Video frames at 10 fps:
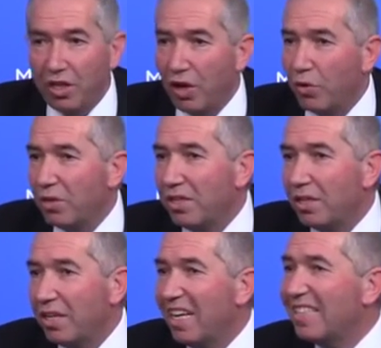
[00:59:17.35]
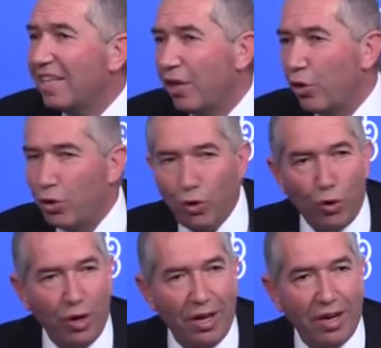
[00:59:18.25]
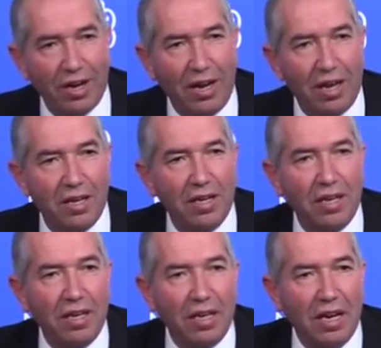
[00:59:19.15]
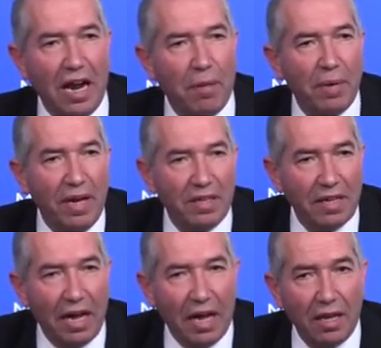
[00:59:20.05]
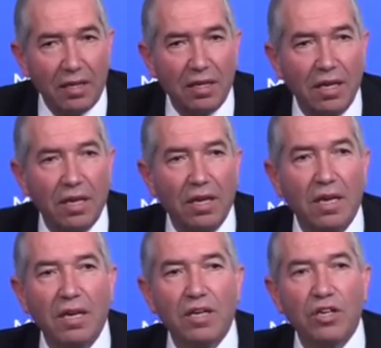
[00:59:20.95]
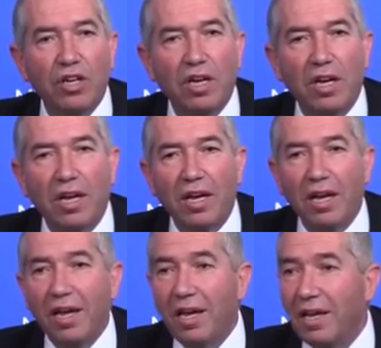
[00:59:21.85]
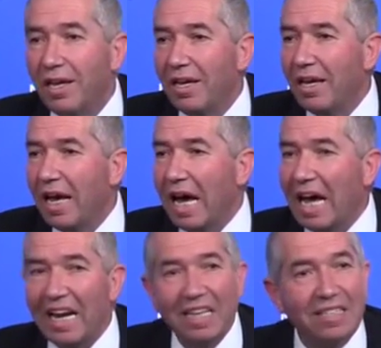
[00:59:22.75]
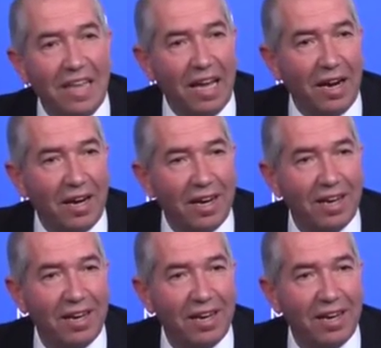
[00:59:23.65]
they could easily control her and grab her hand, uh, arrest her,